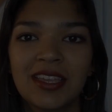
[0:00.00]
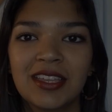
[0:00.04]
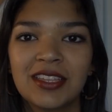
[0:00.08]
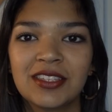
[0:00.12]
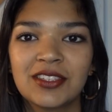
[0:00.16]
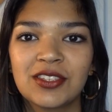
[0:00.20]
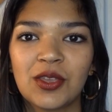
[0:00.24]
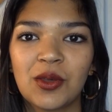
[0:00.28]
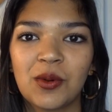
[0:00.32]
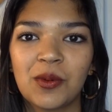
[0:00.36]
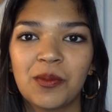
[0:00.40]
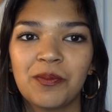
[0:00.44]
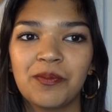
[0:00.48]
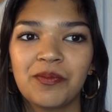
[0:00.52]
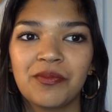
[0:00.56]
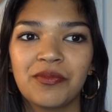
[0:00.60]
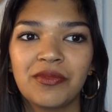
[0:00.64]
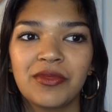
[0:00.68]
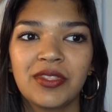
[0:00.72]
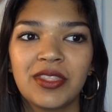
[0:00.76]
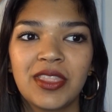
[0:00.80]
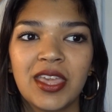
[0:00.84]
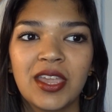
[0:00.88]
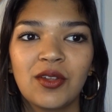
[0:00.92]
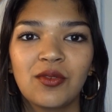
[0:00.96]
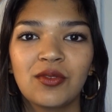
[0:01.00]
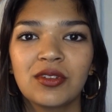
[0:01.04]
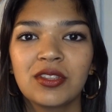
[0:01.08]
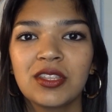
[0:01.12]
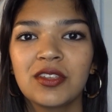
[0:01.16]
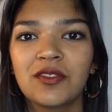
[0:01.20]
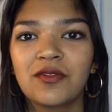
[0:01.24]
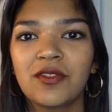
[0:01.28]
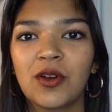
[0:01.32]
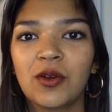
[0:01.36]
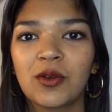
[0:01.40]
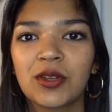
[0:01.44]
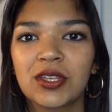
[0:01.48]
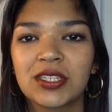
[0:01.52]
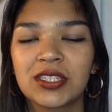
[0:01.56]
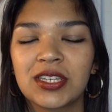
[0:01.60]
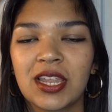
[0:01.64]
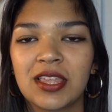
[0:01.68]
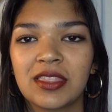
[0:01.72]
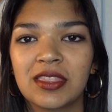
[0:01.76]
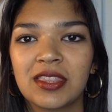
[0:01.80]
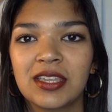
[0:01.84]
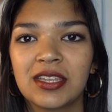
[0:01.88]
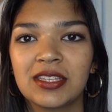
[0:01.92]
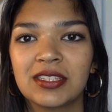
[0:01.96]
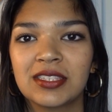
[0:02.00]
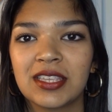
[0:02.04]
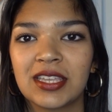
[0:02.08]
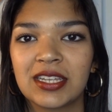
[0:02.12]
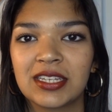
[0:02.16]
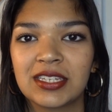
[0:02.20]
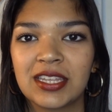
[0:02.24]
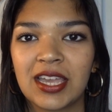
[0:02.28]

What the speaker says: So they really focused on things like